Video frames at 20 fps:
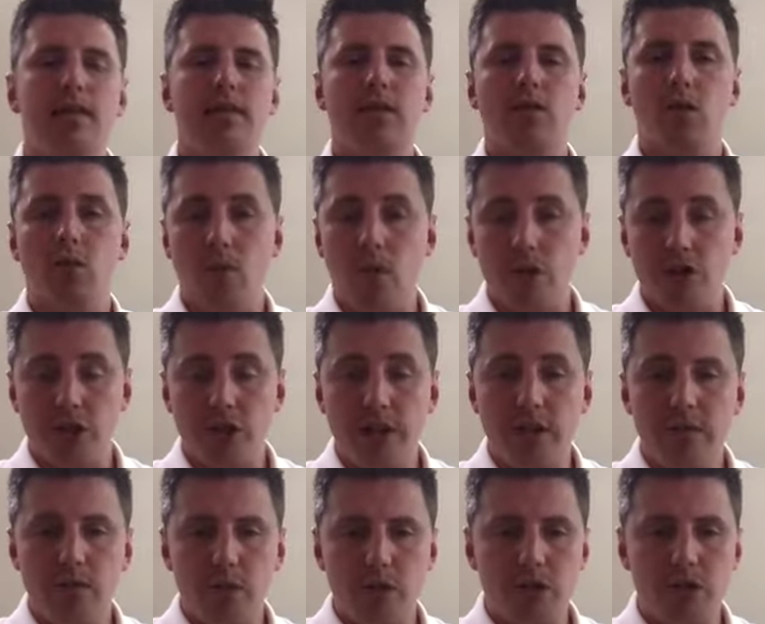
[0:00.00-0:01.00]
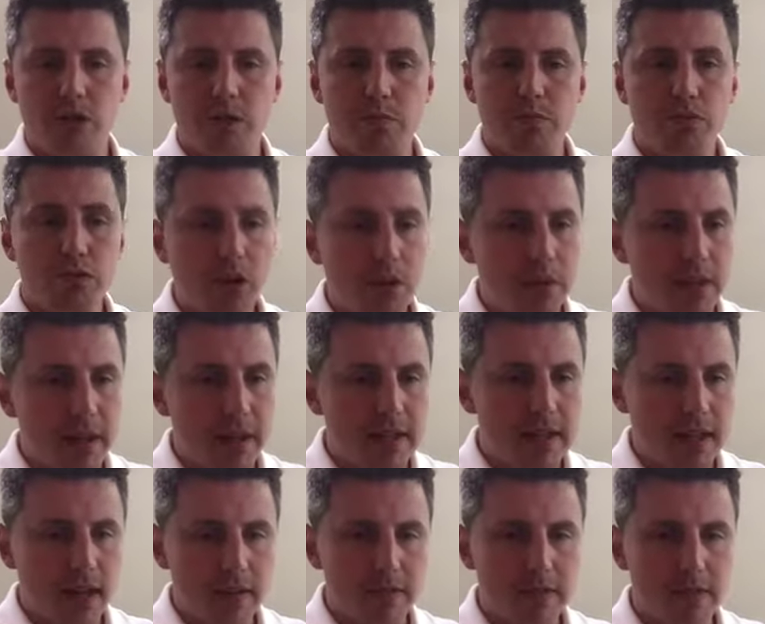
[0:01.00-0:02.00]
or watching is probably
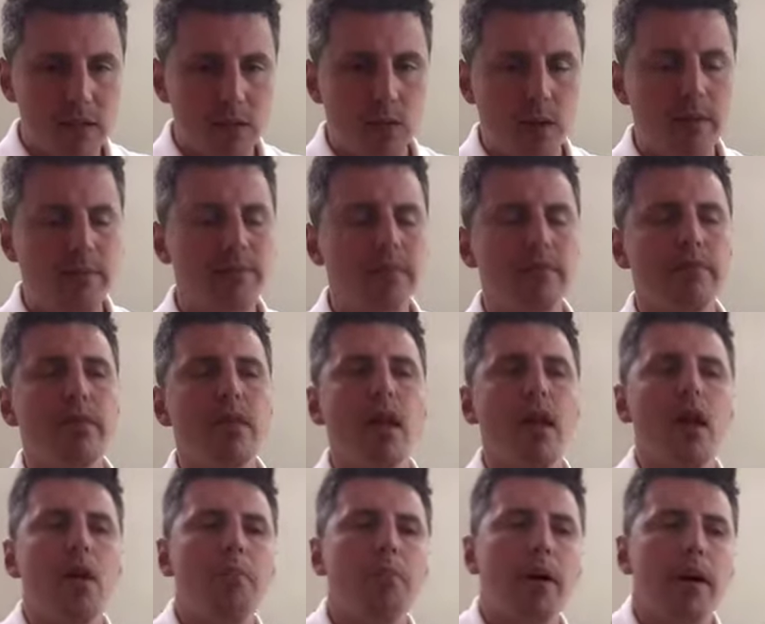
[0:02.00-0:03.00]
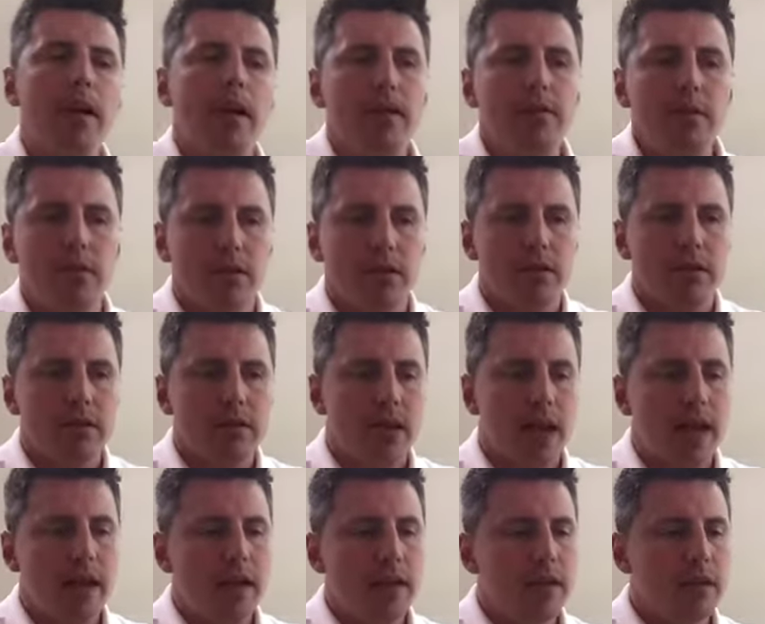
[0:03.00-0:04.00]
easier for this one, but if you
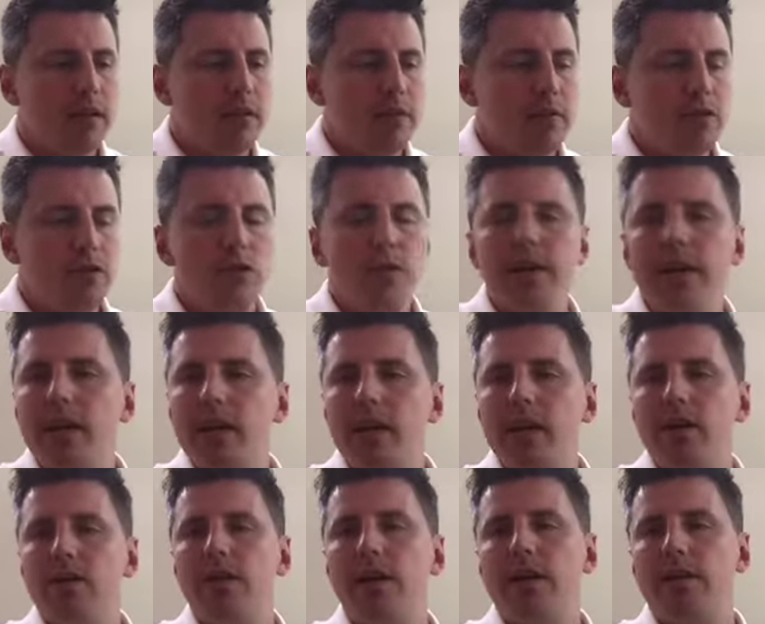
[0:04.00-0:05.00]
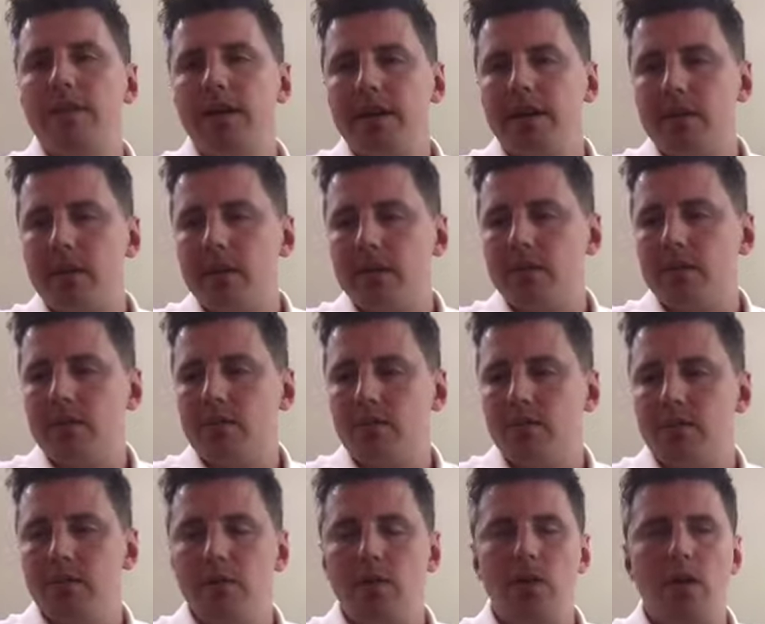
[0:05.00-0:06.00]
doing corrective exercises
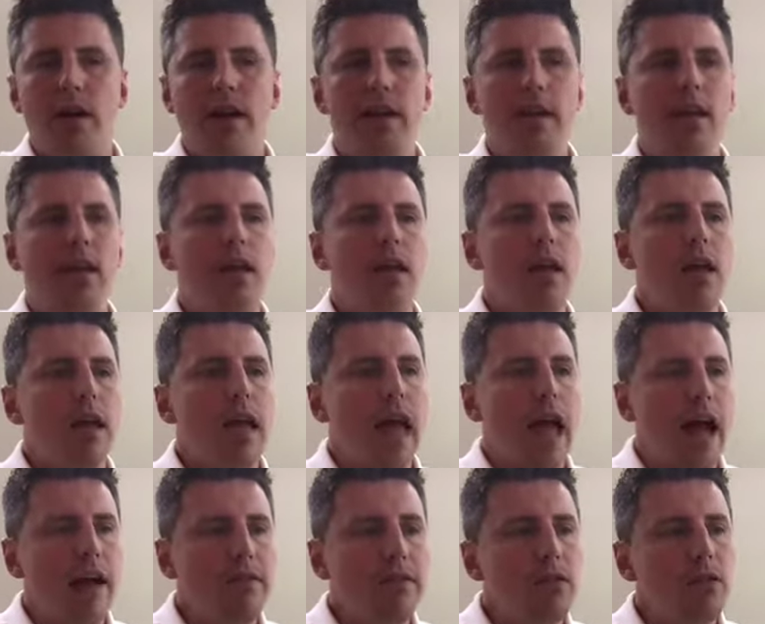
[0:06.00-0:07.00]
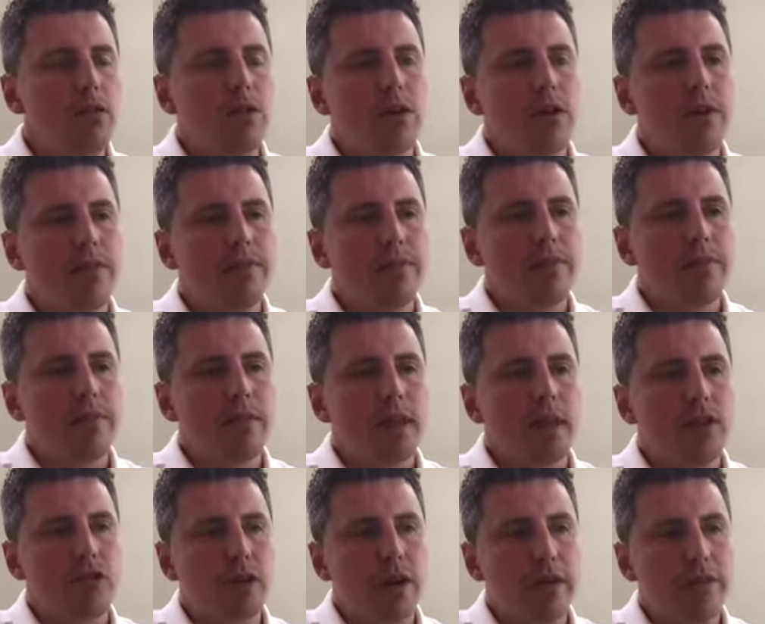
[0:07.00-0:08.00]
with a client, have a look
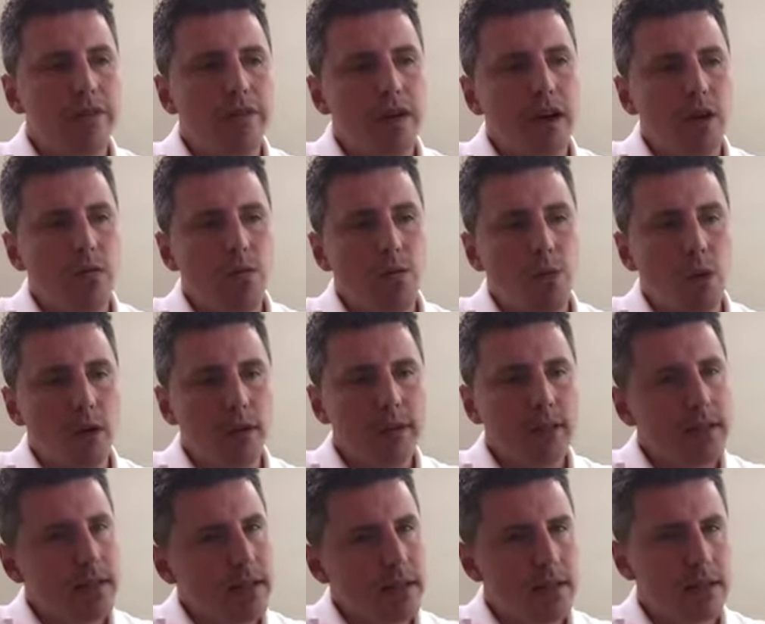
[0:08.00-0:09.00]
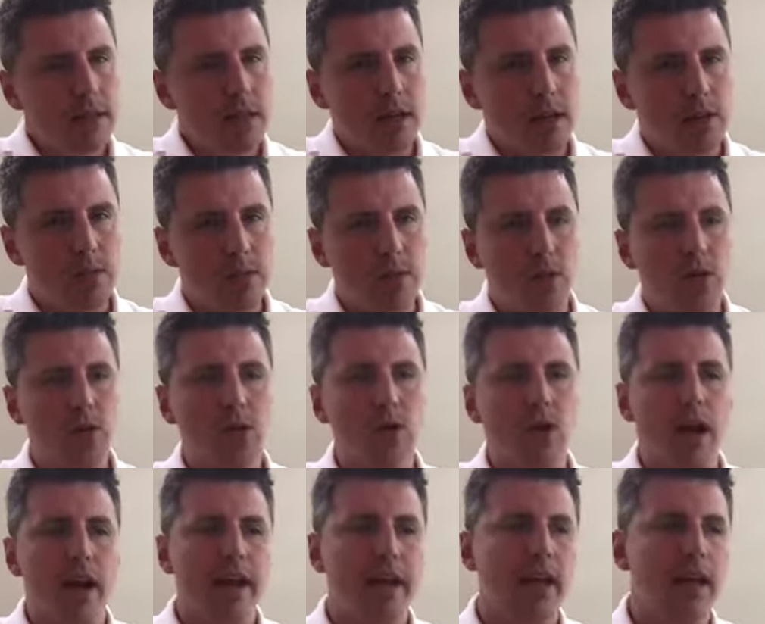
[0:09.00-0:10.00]
and try and figure out what that exercise would look
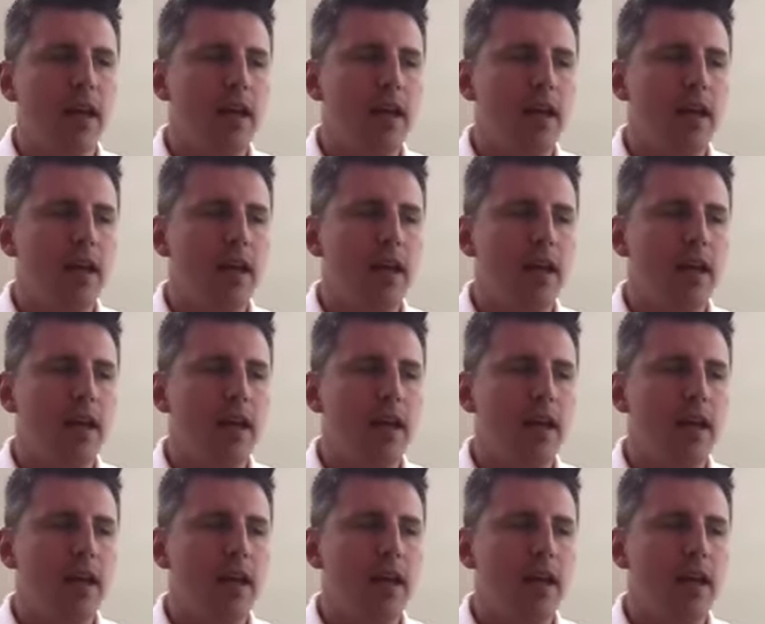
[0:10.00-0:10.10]
like